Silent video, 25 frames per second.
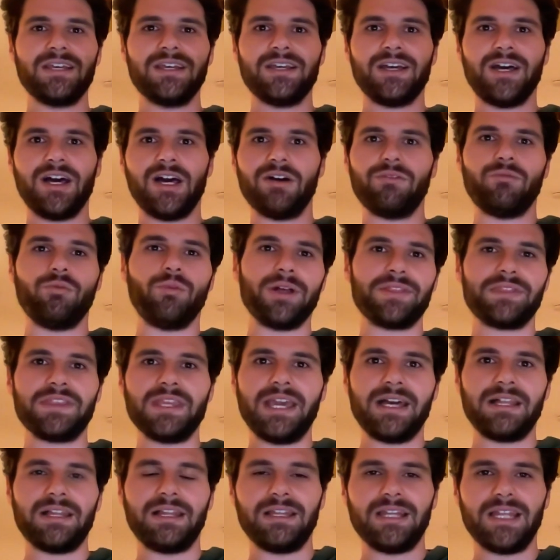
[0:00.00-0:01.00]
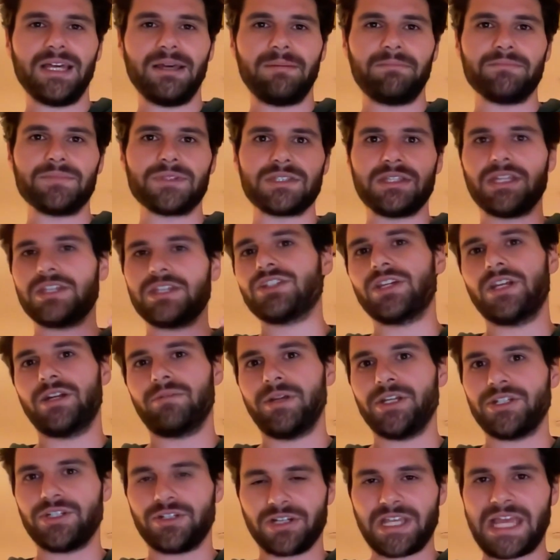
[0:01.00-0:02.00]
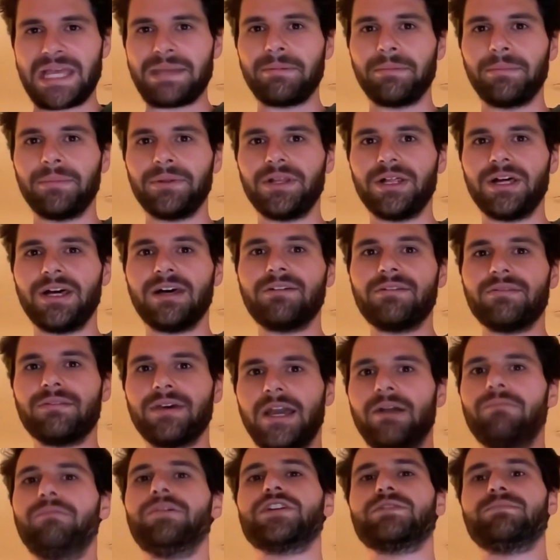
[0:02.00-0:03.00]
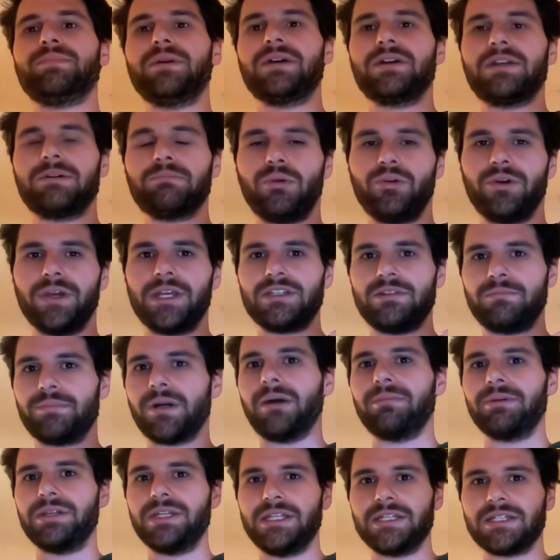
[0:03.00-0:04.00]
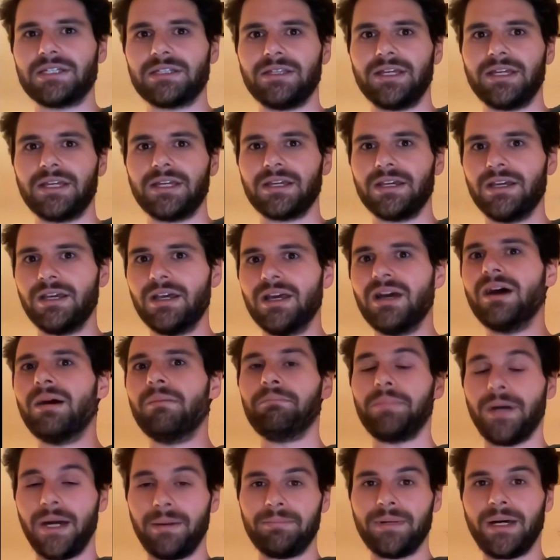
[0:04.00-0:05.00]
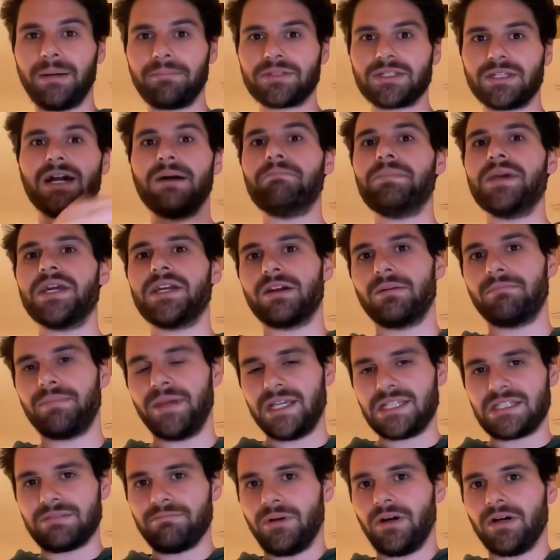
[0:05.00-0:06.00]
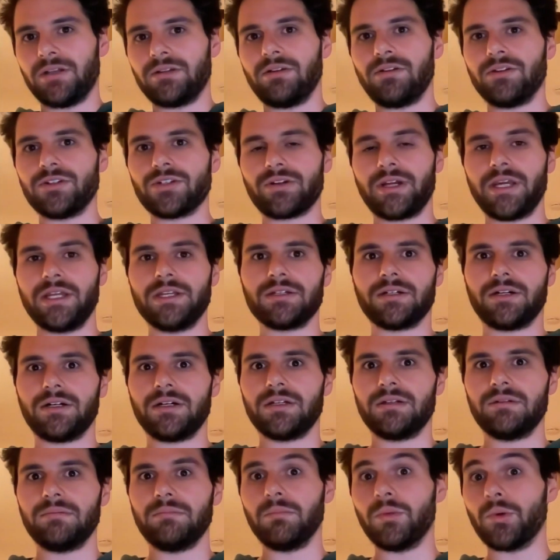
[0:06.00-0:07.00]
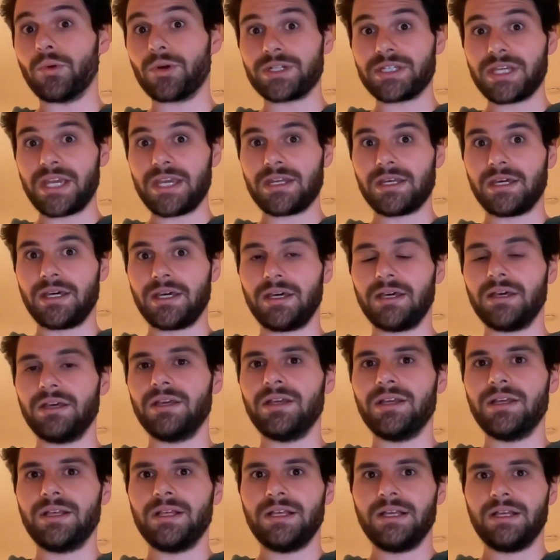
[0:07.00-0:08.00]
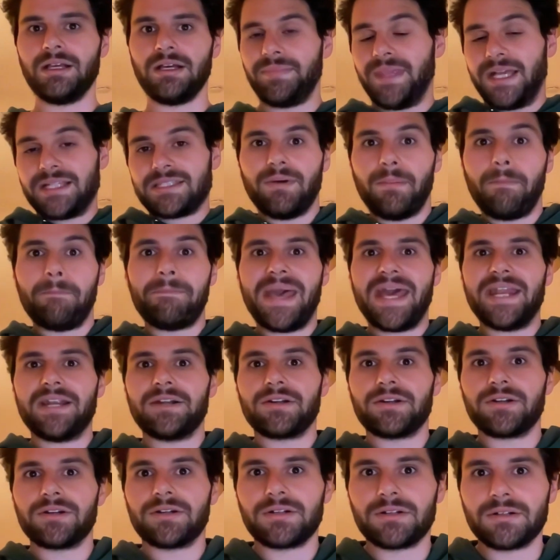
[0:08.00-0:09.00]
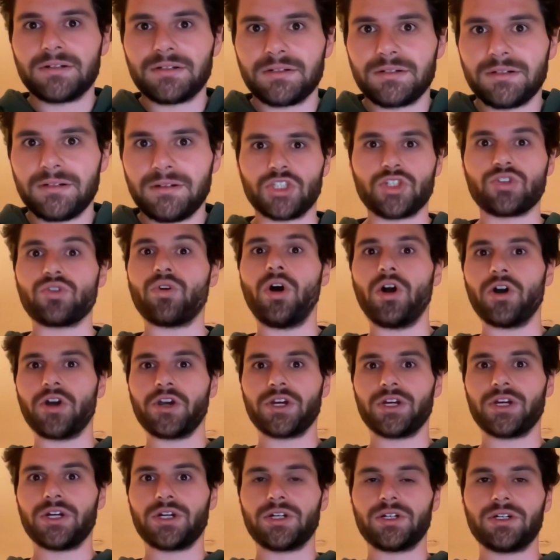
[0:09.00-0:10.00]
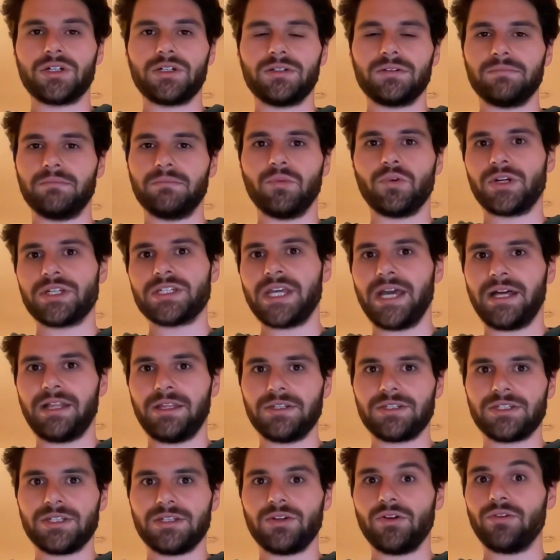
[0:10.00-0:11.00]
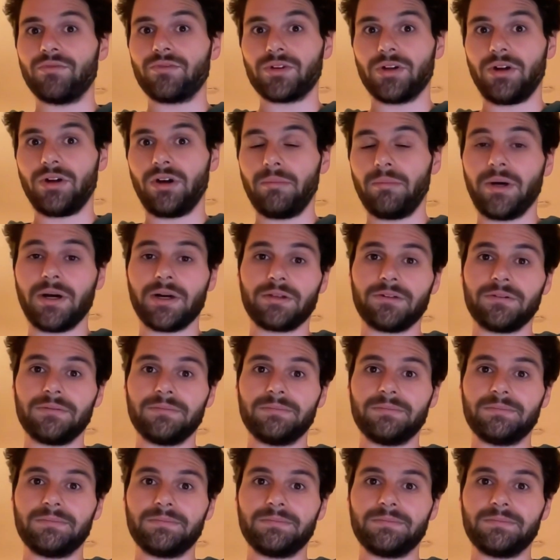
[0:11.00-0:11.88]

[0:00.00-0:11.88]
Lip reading: of what the LLMs this generation are capable of, at which point you probably need to like bump up to a bigger base model trained on more data that's a better, stronger, more intelligent overall model.